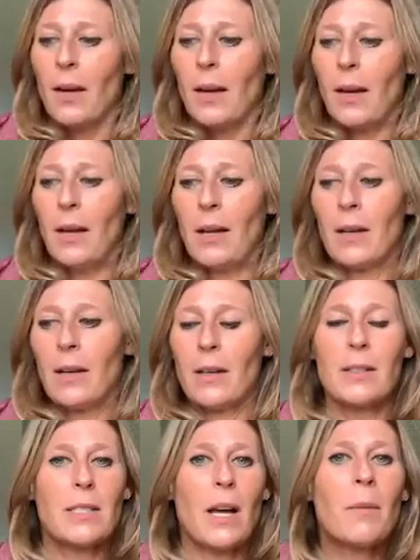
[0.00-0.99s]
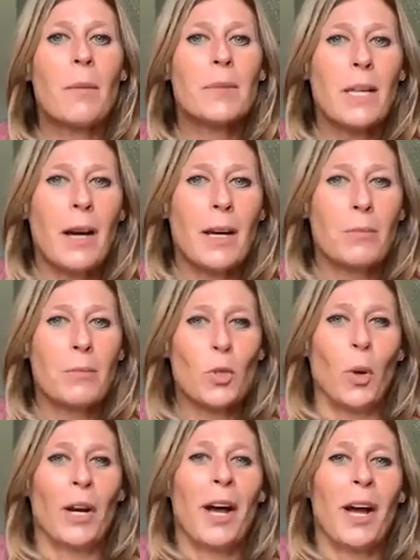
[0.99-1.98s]
And sometimes
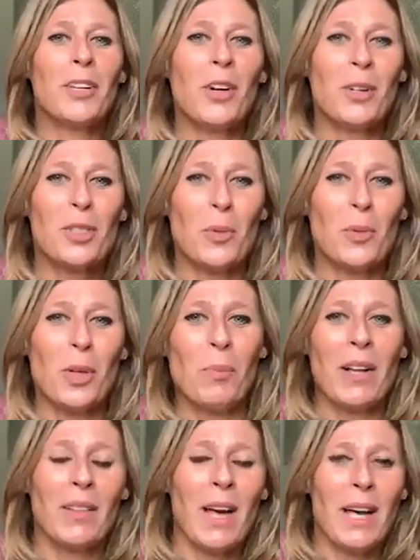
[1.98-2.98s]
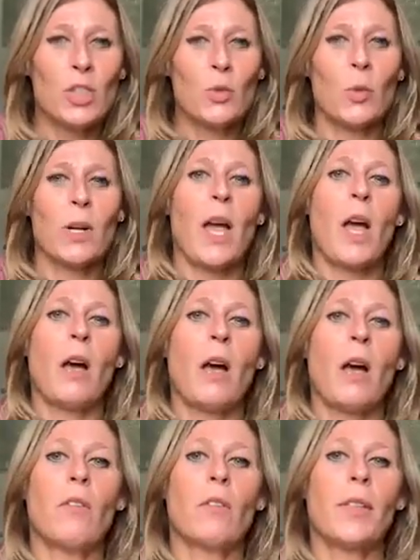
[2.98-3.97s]
what I noticed with my last one,
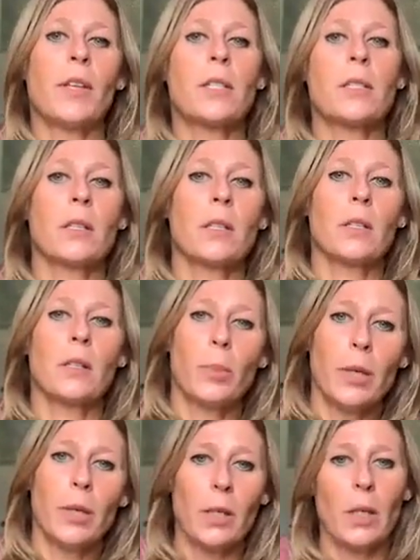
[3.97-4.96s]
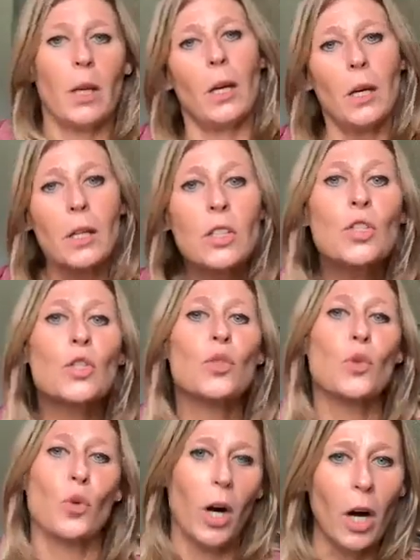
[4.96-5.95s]
everything's a little bit
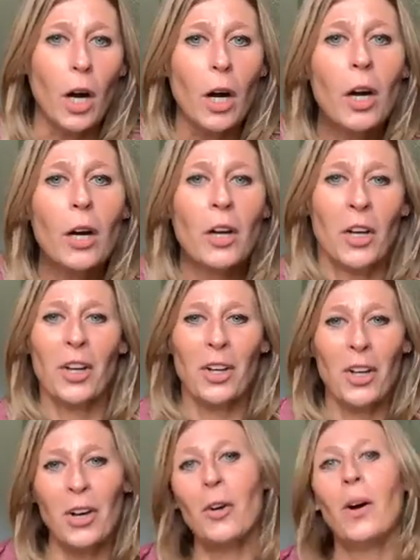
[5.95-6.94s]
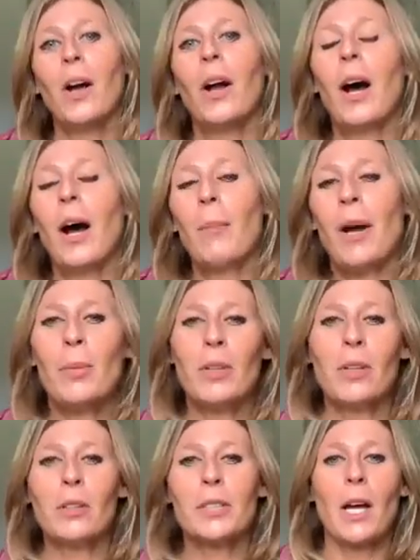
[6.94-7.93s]
extra, I might be
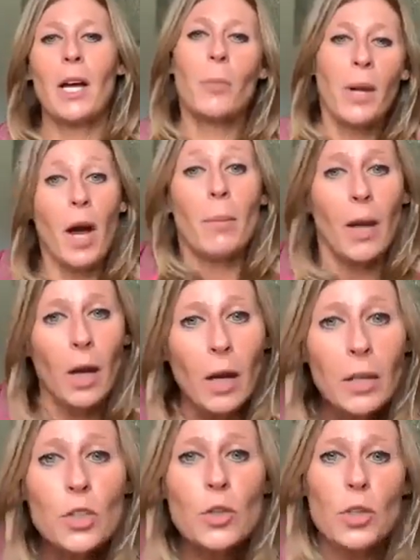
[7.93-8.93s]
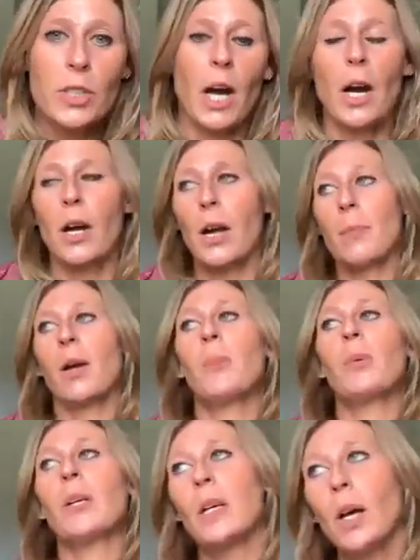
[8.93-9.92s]
a little tired, now I'm extra tired. I
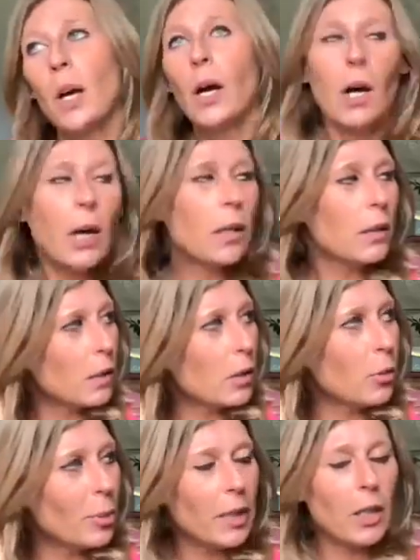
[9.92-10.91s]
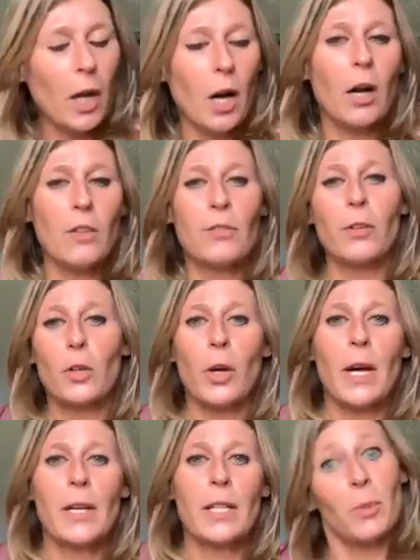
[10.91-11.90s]
might be a little bit off or
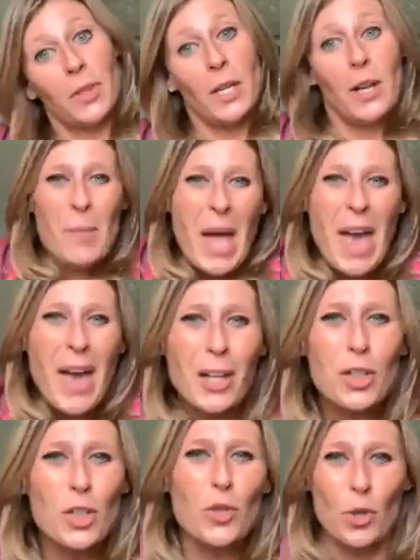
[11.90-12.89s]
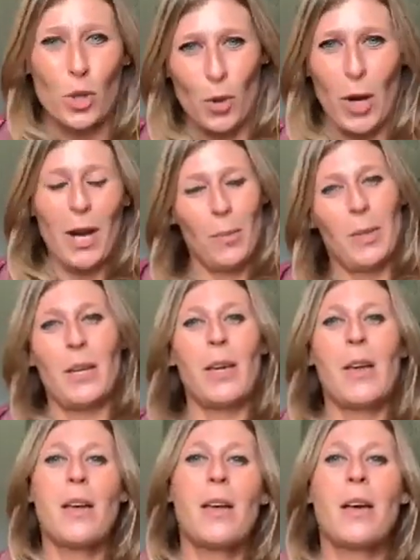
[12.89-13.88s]
cranky, but then I'm extra
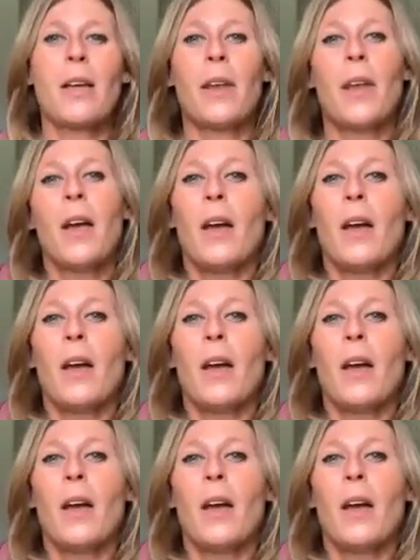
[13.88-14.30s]
crabby, and